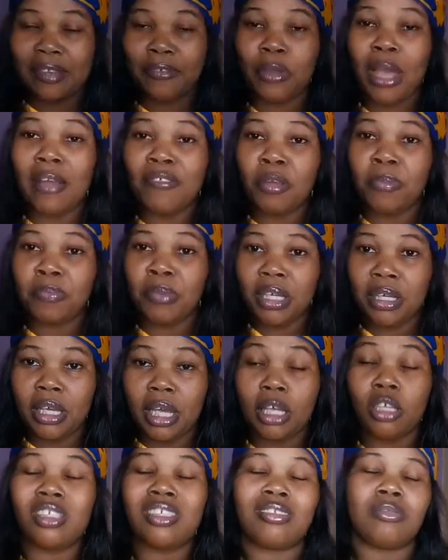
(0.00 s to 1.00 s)
If you have a
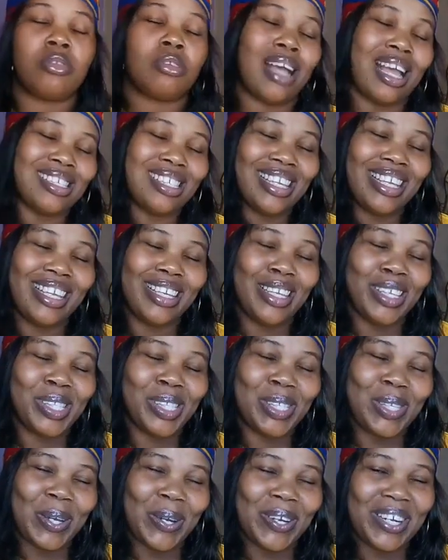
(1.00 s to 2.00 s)
big, I say heat,
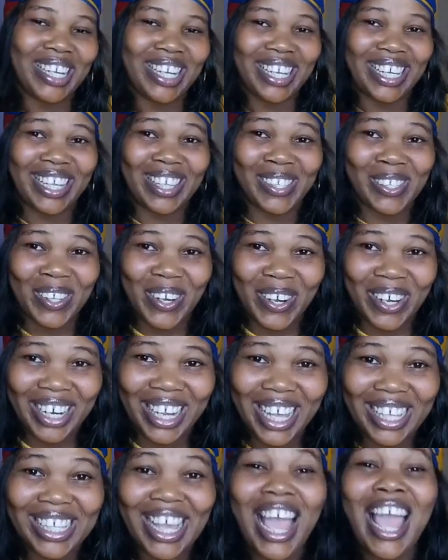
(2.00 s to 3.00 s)
sorry, sorry
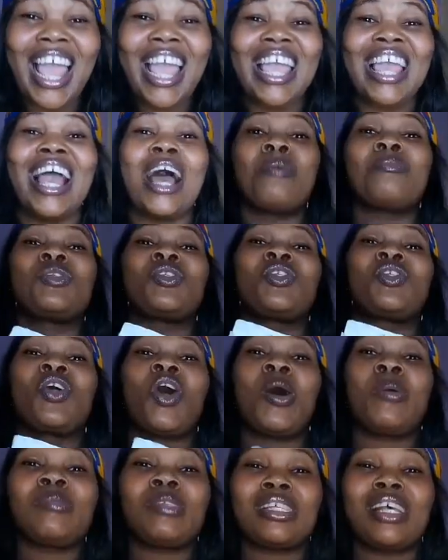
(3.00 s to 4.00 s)
guys, it
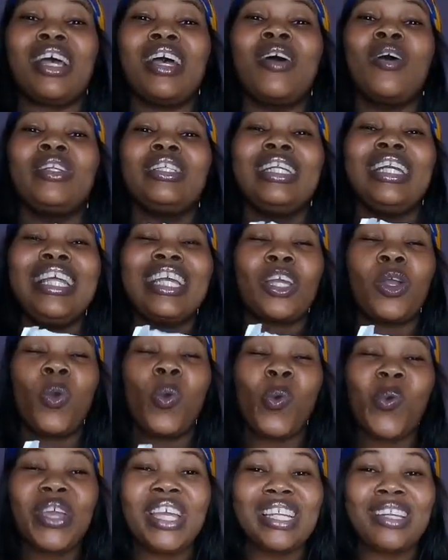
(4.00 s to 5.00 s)
absorbs
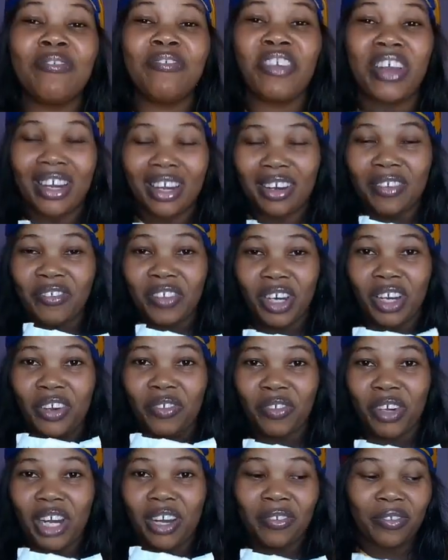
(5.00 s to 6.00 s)
liquid very, very,
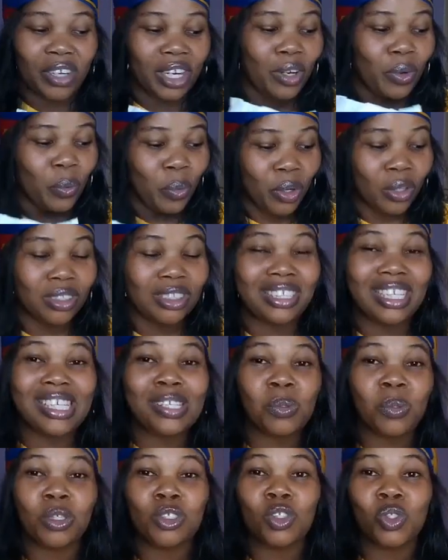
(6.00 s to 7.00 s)
very, very well.
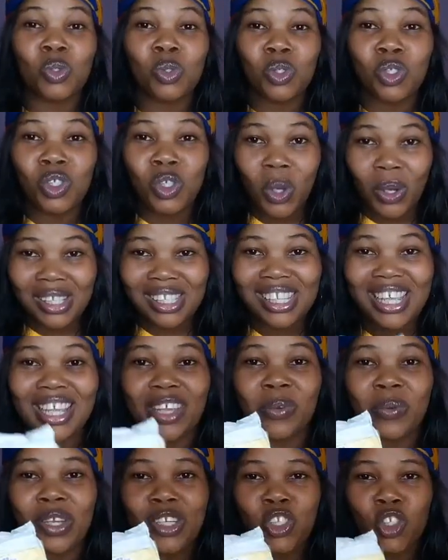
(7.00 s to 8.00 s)
This one too does
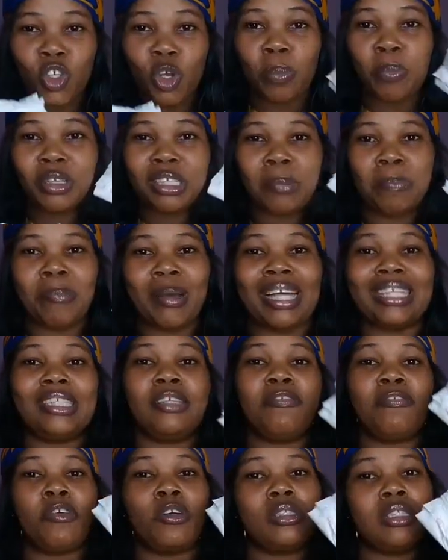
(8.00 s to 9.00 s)
a great job, but the
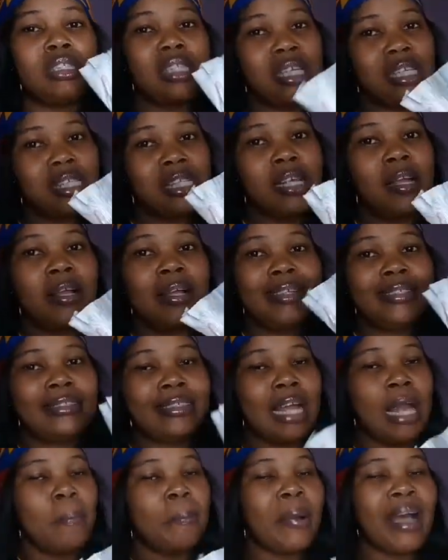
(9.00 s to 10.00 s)
padding for this
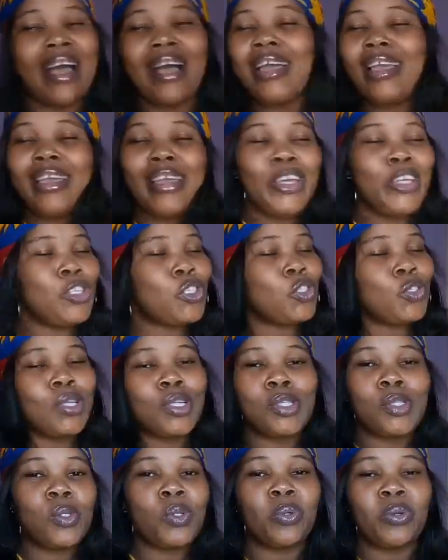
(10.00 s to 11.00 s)
diaper is
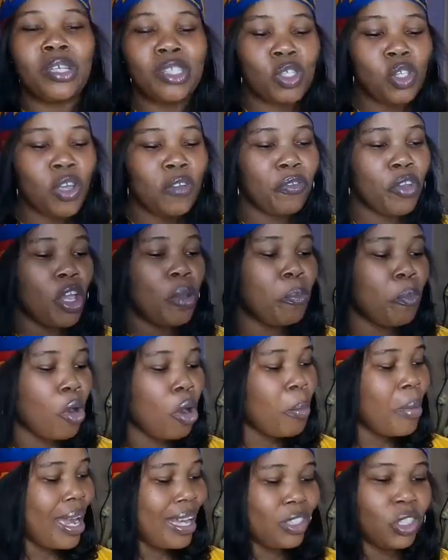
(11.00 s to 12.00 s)
not so great. So if you're a
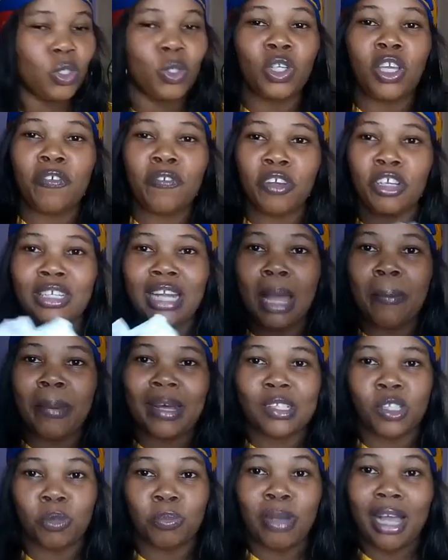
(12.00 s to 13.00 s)
mom and you're looking for a
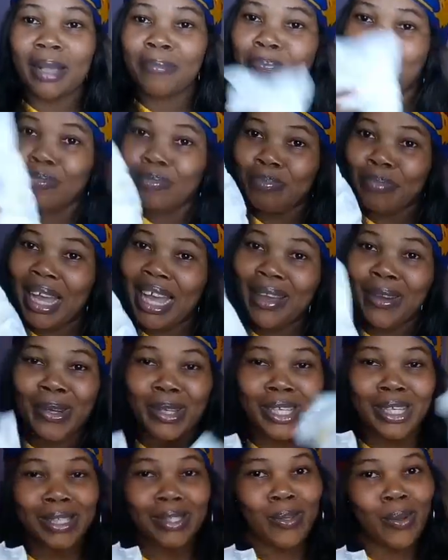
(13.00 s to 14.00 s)
diaper to buy
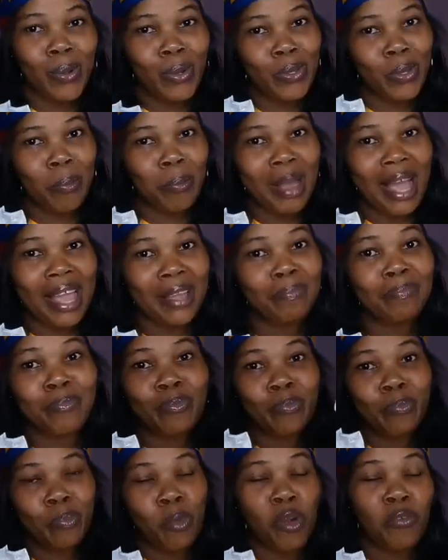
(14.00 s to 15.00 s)
Huggies or you buy
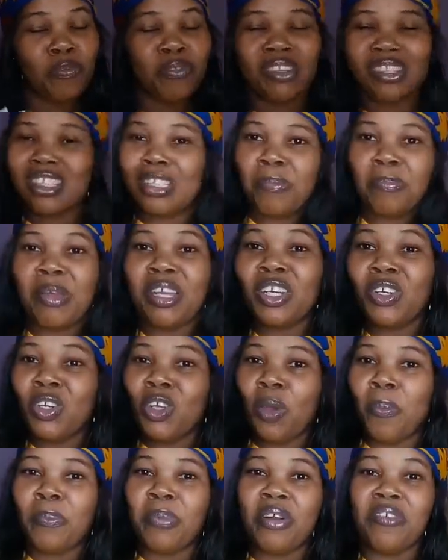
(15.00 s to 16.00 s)
Molfix, depending
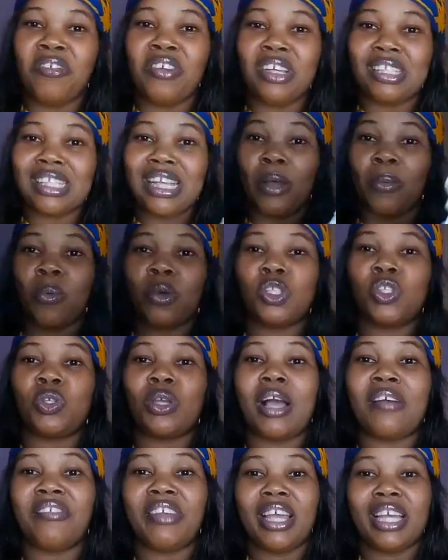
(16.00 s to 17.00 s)
on your preference and what
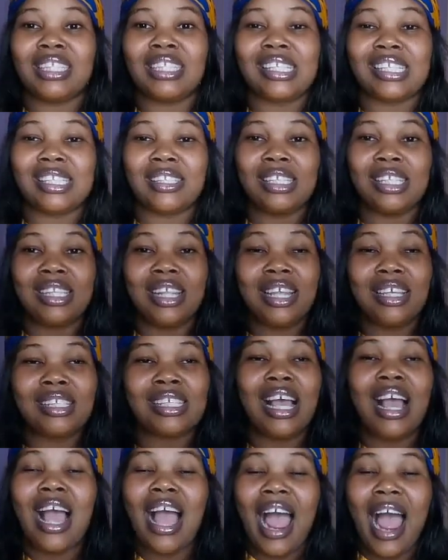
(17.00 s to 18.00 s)
you have heard, the
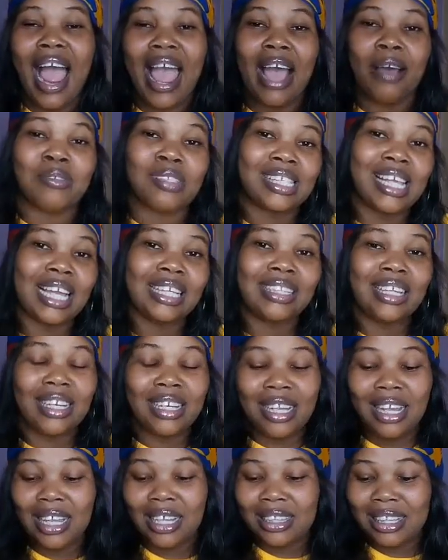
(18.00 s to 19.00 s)
things I have
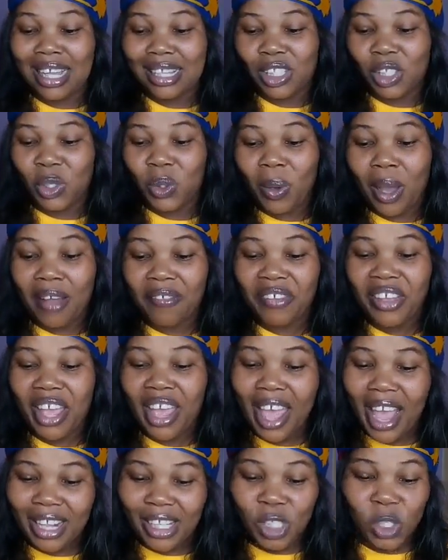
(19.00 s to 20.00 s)
cited that you have
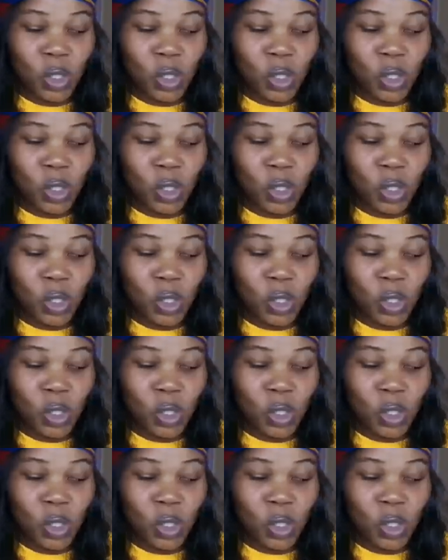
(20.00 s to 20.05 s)
heard.